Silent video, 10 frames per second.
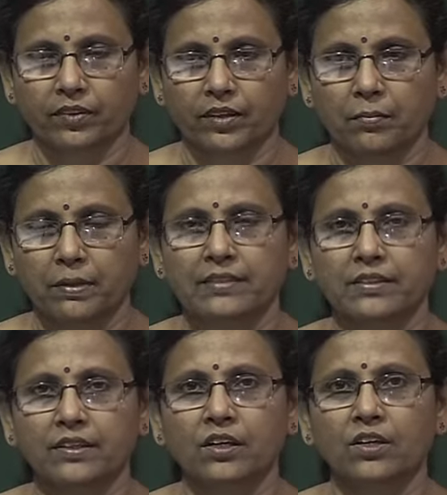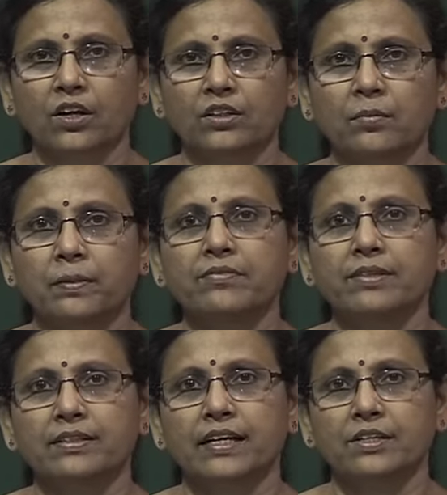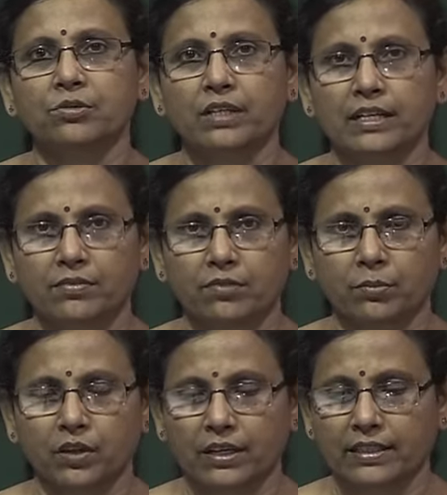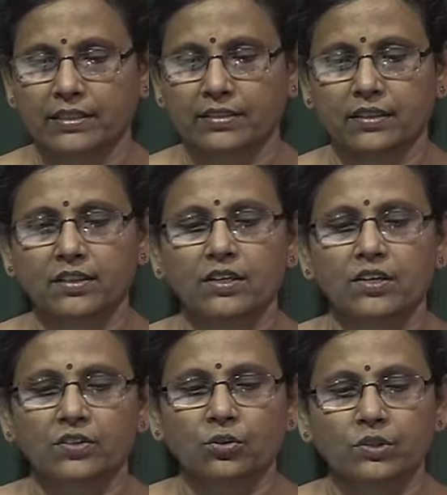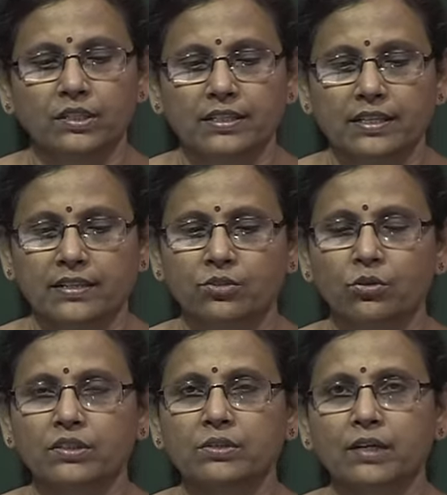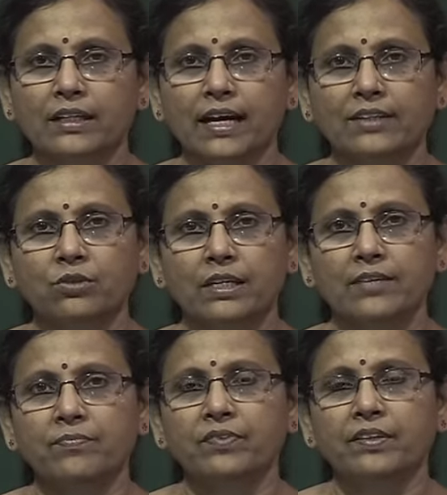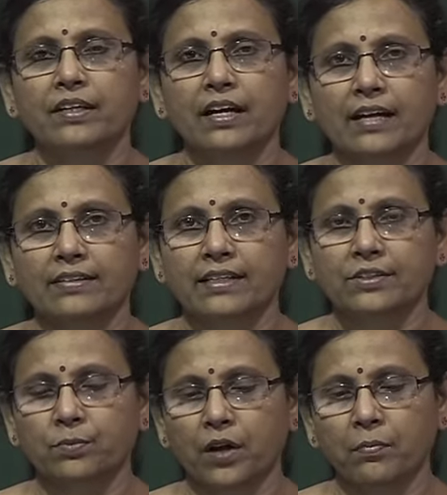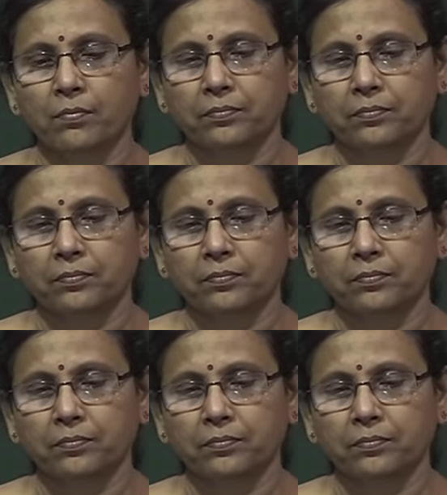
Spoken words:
pension or other benefits that you get from the organization, those details, those you can actually access from